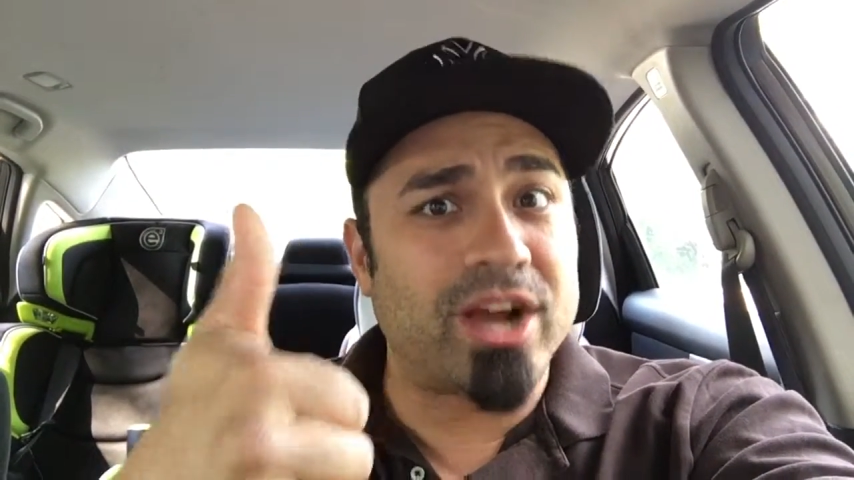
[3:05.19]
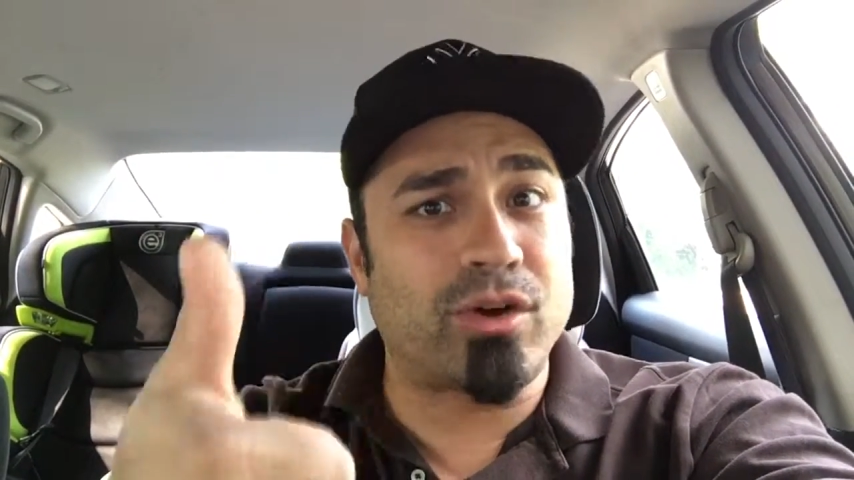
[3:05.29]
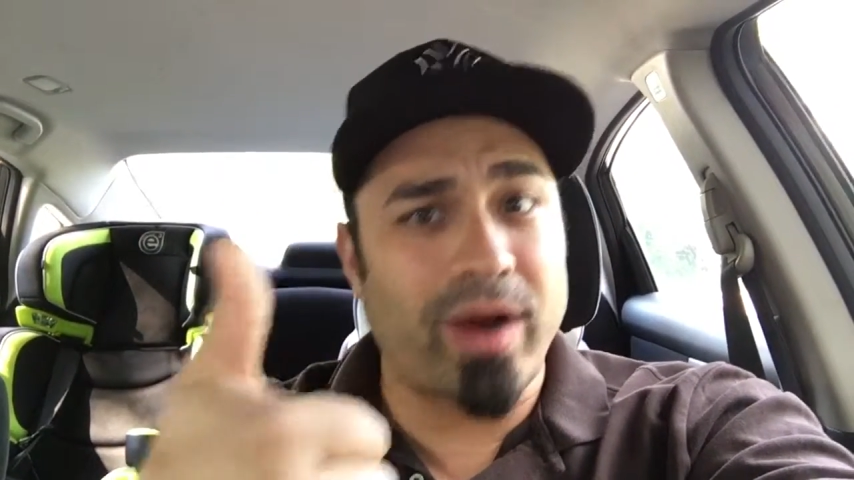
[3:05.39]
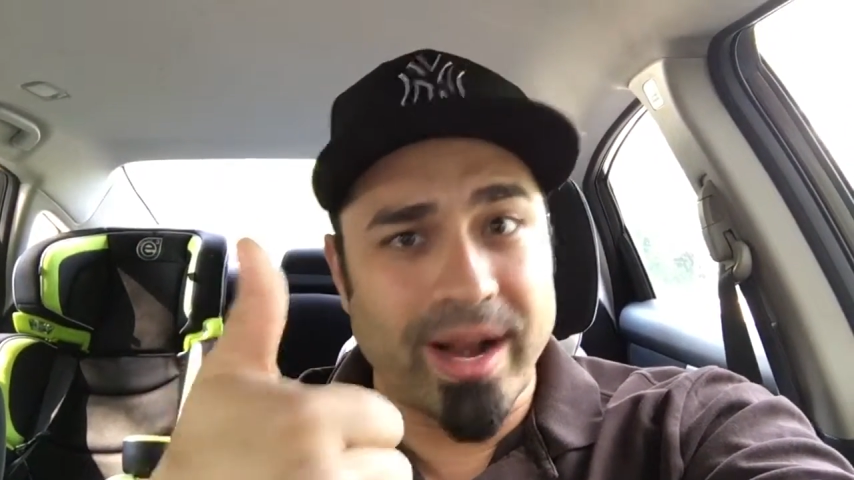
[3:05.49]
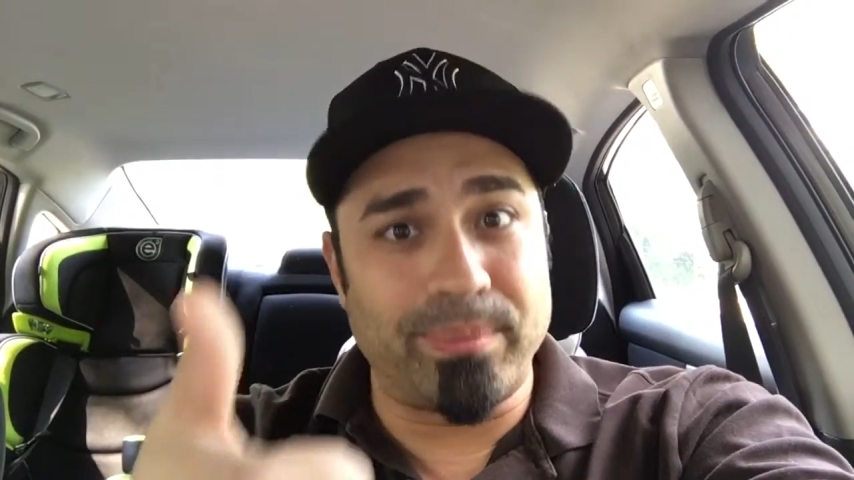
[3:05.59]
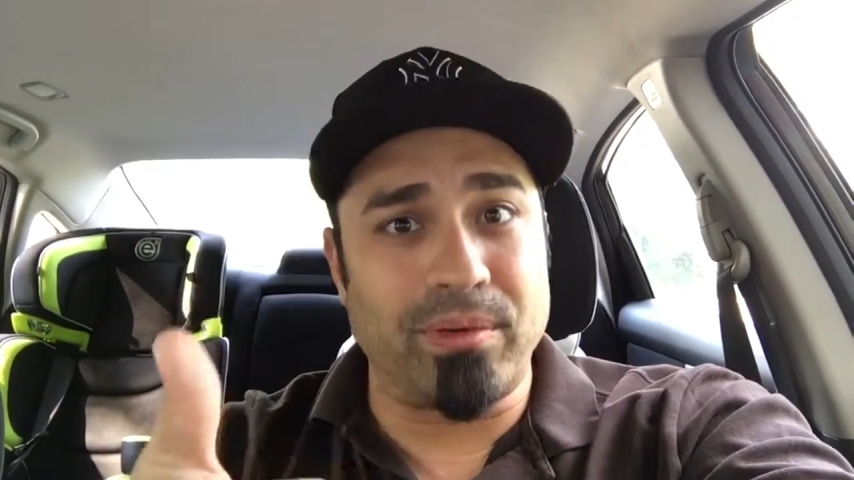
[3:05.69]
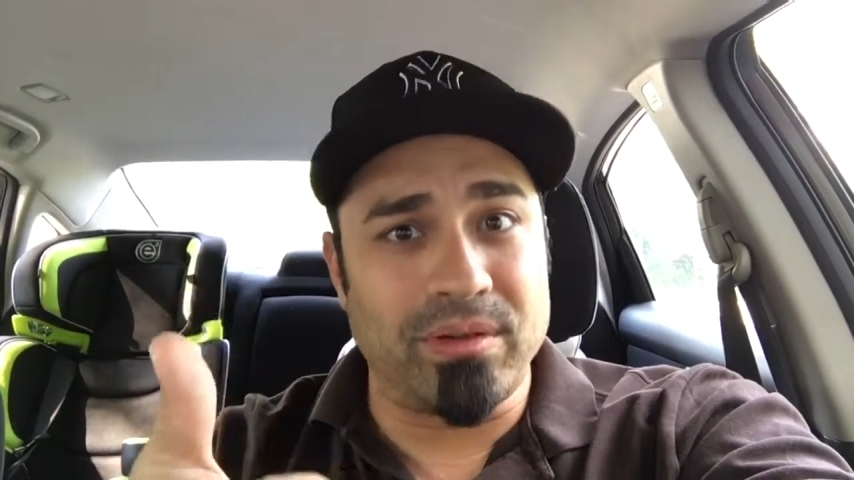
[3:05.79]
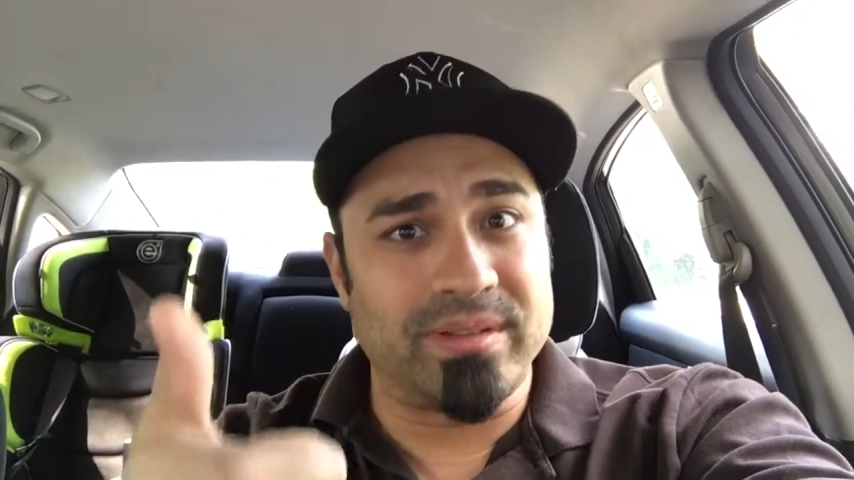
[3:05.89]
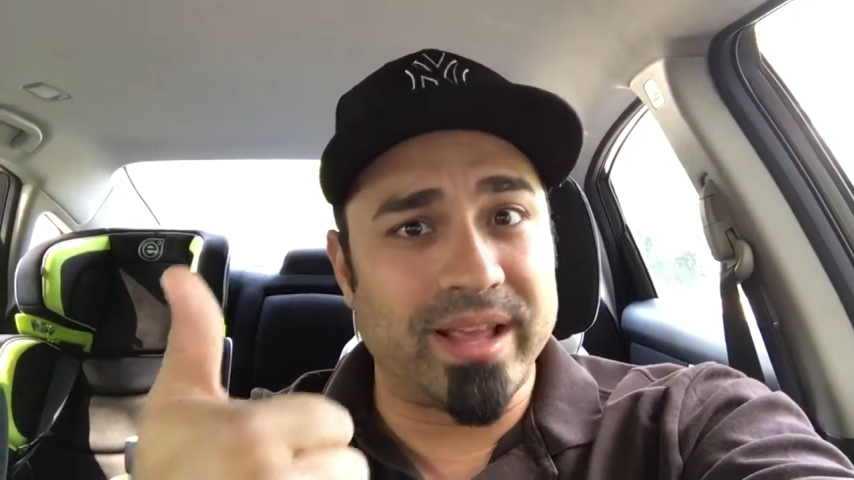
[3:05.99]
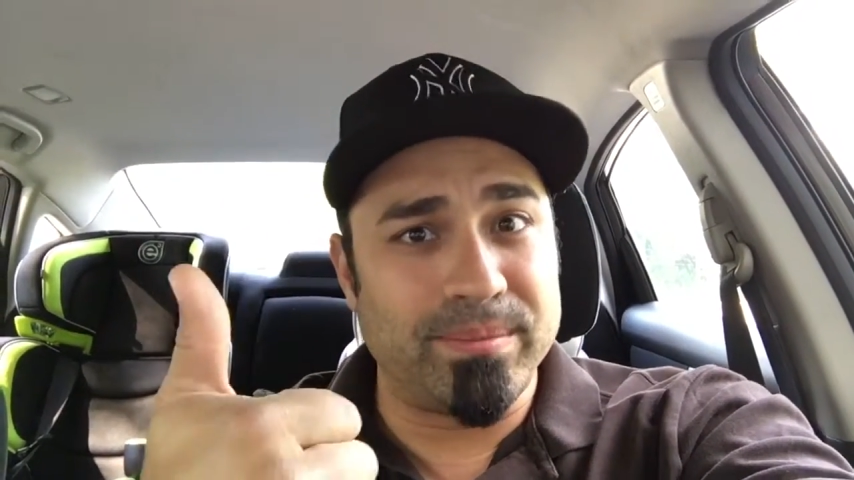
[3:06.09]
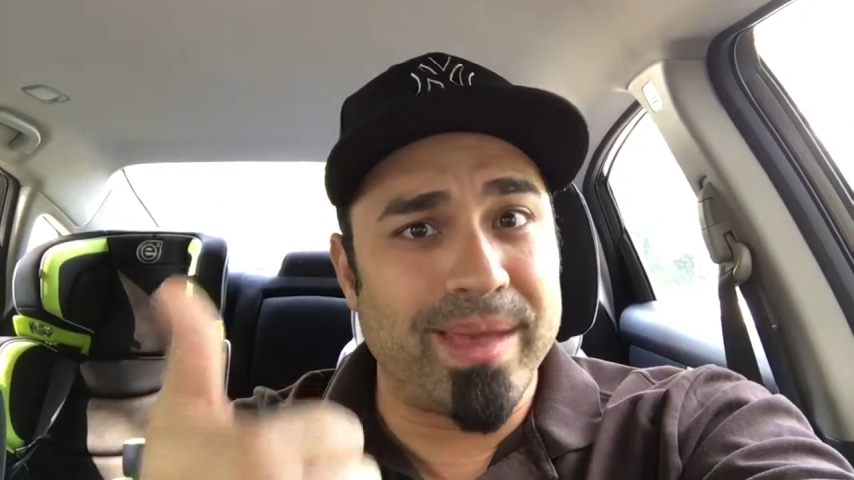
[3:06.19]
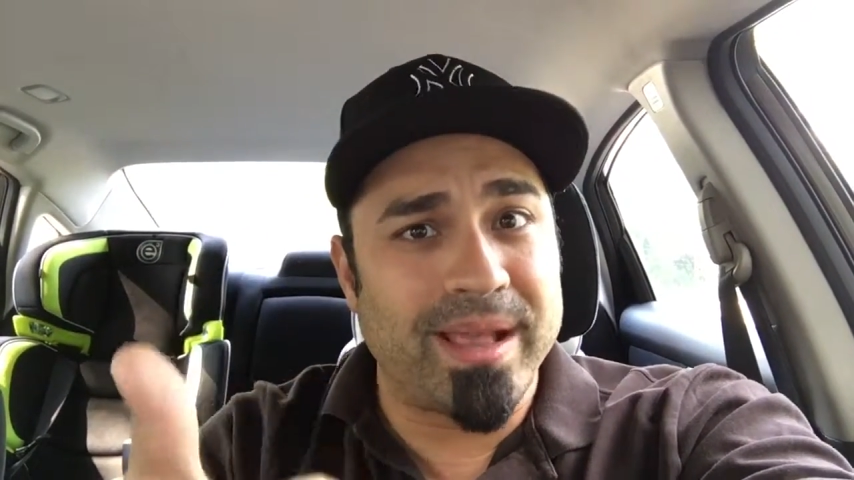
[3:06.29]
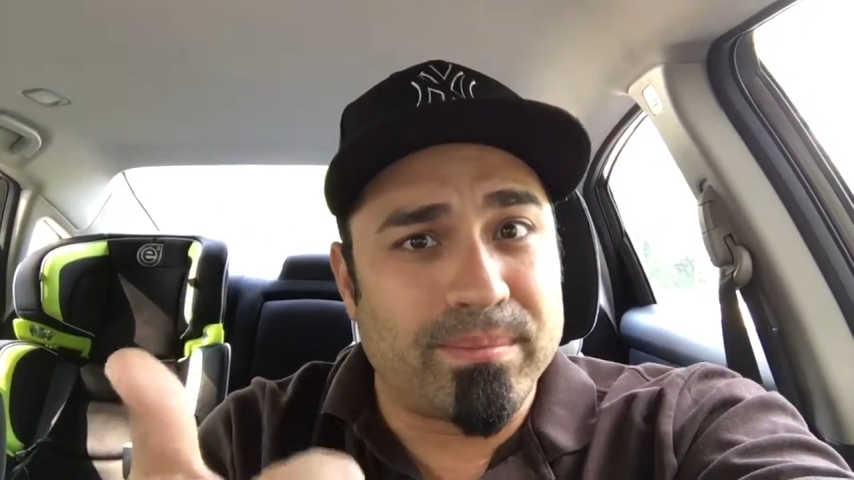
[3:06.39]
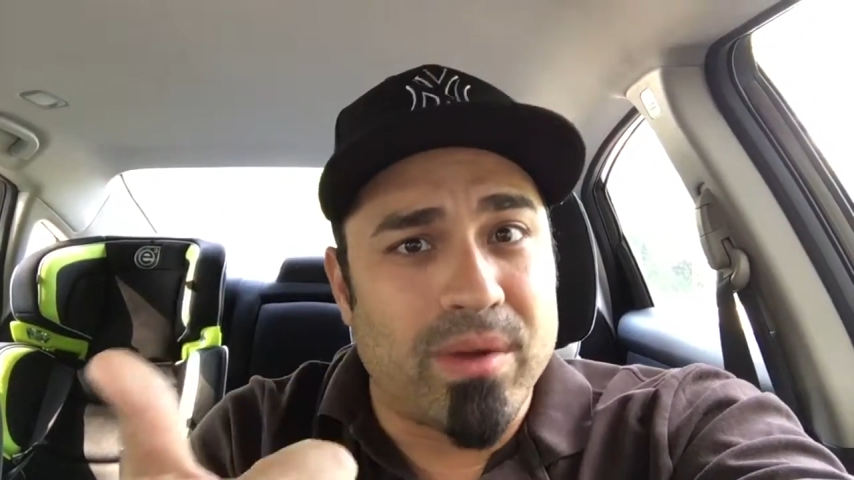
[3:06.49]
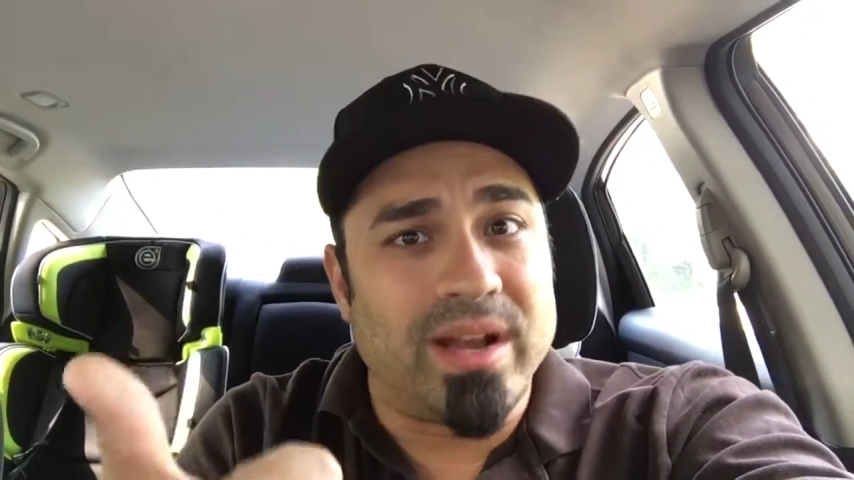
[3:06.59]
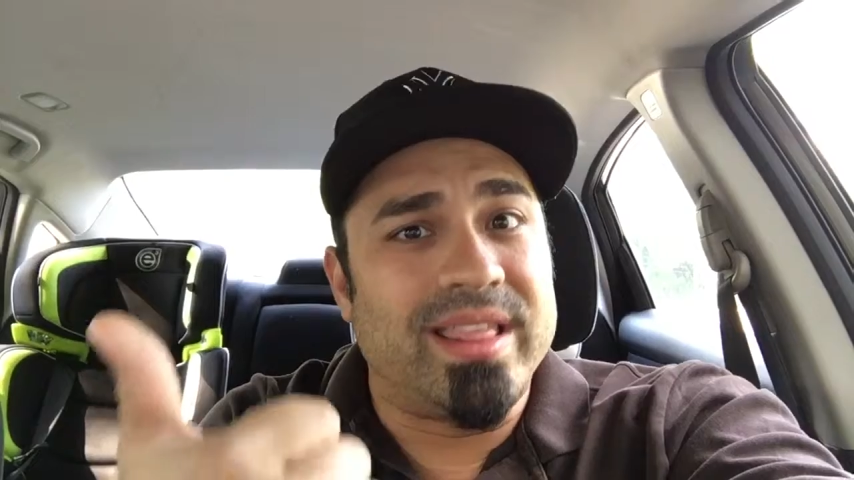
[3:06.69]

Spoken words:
credible. They make money.